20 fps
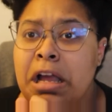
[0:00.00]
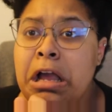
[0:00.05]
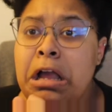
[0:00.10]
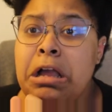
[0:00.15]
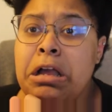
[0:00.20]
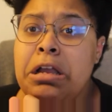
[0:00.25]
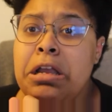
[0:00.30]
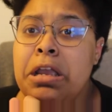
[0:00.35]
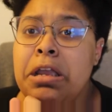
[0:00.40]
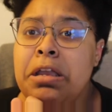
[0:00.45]

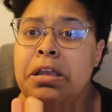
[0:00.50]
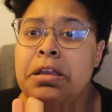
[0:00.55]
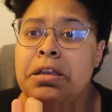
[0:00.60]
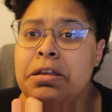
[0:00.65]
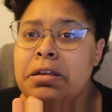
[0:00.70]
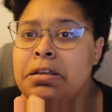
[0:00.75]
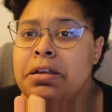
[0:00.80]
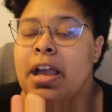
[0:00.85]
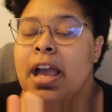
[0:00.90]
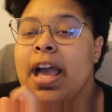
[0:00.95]

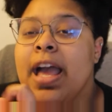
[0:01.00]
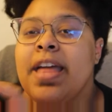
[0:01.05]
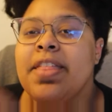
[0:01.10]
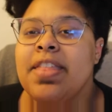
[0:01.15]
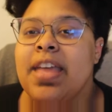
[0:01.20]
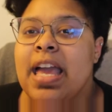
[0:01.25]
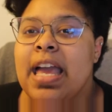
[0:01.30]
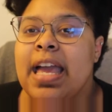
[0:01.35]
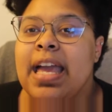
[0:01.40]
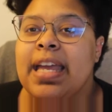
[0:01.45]
Ay.
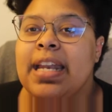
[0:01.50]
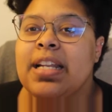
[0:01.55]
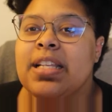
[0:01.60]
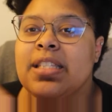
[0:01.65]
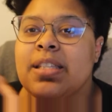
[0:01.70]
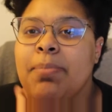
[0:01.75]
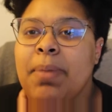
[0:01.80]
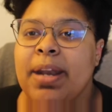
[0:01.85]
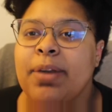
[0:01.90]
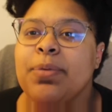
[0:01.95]
And then
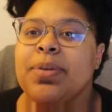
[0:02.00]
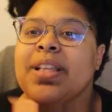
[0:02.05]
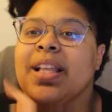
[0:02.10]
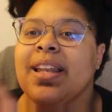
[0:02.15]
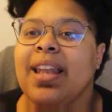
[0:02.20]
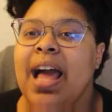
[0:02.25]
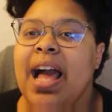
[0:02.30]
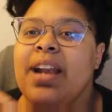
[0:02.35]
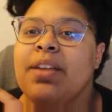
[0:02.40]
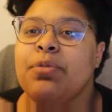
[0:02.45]
somebody with a
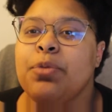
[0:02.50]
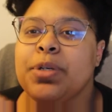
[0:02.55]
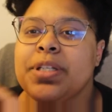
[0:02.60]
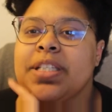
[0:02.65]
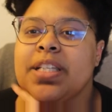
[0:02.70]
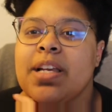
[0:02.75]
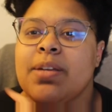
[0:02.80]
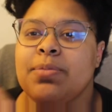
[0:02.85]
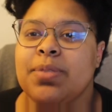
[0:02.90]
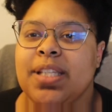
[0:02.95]
lighter
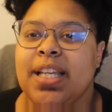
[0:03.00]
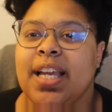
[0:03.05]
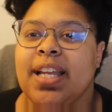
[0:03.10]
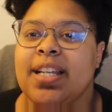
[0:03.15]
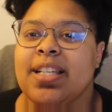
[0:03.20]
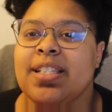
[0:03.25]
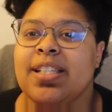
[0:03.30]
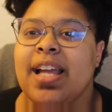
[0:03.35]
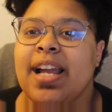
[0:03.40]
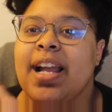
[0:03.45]
voice comes in
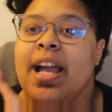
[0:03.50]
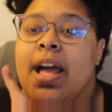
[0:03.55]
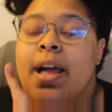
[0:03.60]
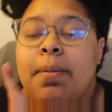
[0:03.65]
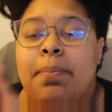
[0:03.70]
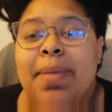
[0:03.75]
and is like,